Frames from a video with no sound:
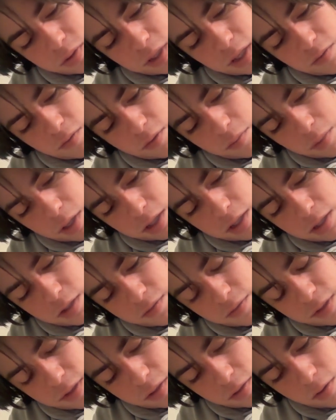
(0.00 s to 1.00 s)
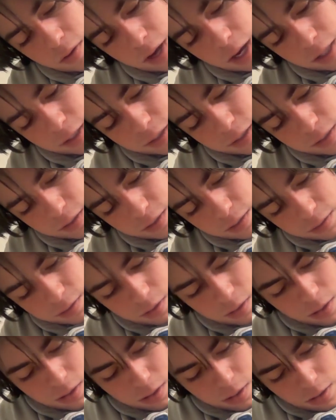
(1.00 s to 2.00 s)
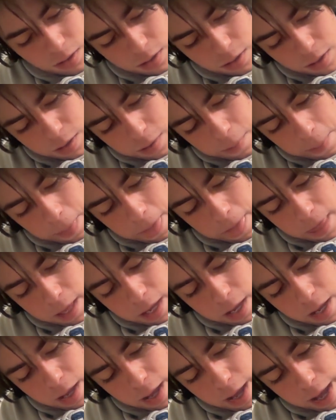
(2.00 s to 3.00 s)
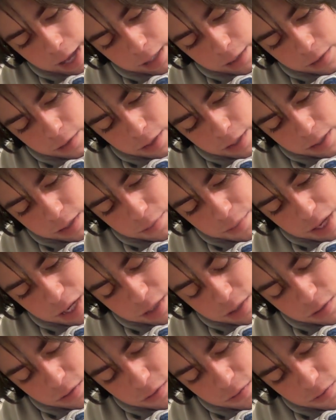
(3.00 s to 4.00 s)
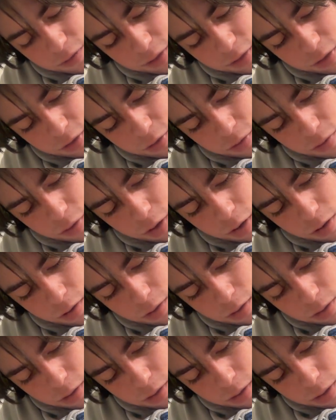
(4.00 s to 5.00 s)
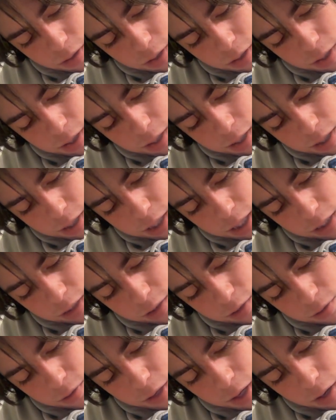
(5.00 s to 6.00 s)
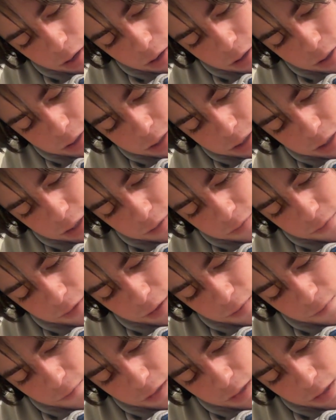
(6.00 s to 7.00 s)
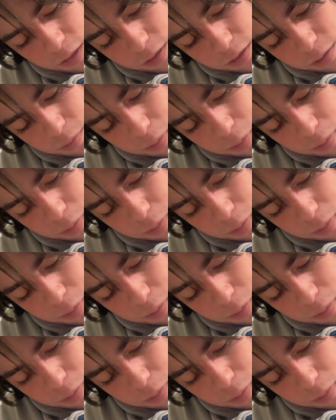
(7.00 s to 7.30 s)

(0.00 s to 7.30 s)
given by these physical actions. Actor as a master of his true art. It takes a great artist to convey feelings and